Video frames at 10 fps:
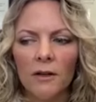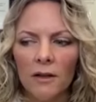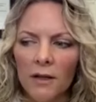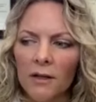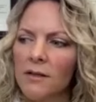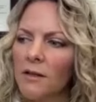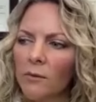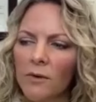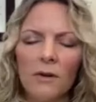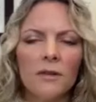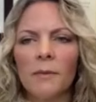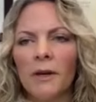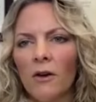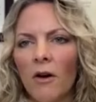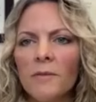and there weren't as
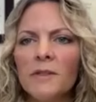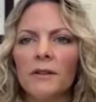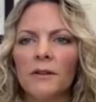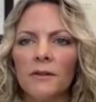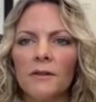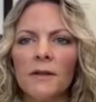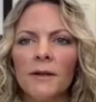many obstacles.